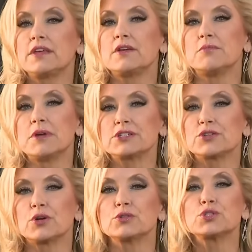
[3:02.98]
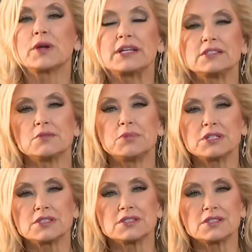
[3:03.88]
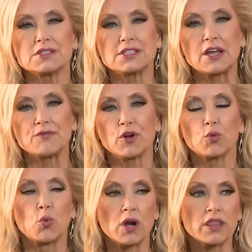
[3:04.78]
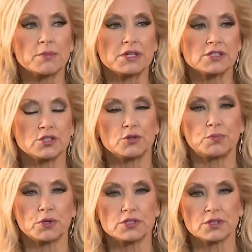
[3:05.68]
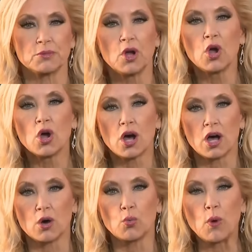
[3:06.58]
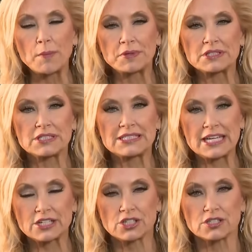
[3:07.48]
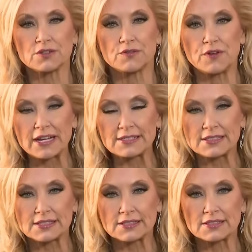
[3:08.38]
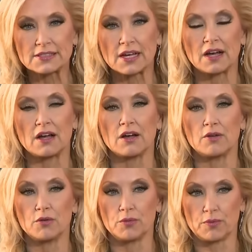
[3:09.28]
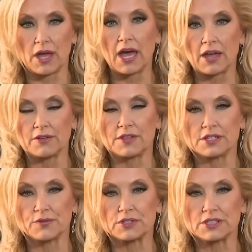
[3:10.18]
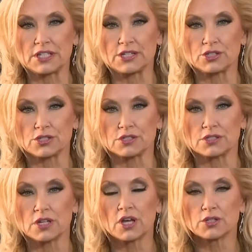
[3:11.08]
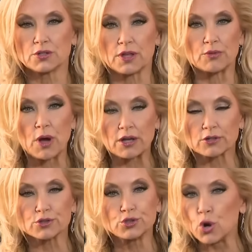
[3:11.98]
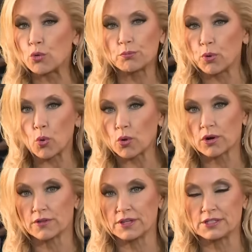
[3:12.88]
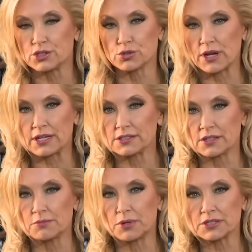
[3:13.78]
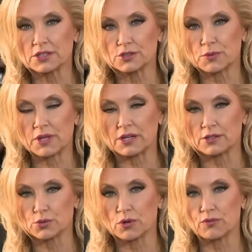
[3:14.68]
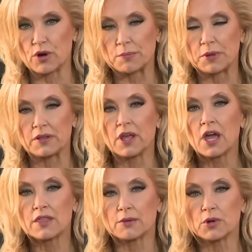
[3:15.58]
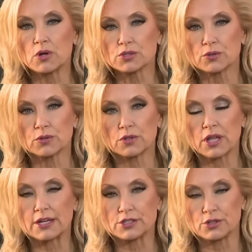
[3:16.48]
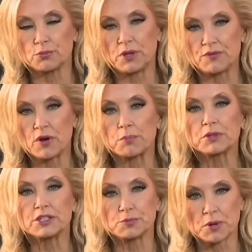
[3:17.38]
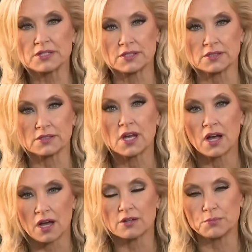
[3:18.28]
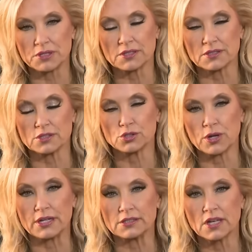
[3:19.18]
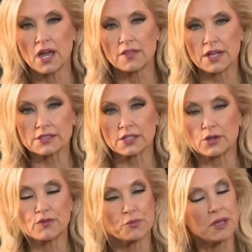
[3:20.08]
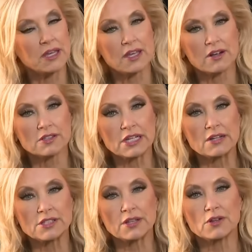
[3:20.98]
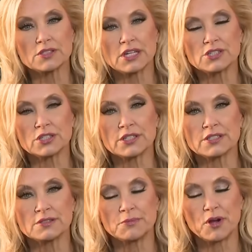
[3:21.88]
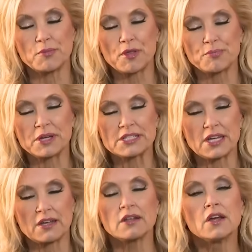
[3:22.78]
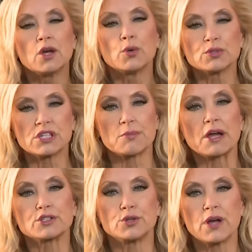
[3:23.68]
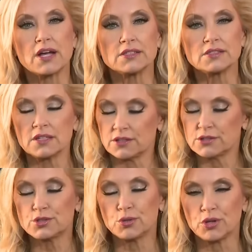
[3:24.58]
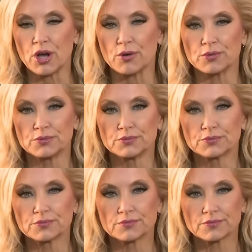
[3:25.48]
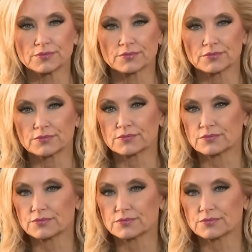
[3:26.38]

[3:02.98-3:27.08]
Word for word: the metro trains and buses safer. One of them is to put some uh, weapons detection devices uh, at the different stations so that riders don't board these trains and buses with any sort of weapon. They would also like to beef up police presence on buses and trains. That's going to do it for me here in downtown Los Angeles. Mary Beth McDade. We'll send it back to you guys in the studio. All right, MB, we thank you.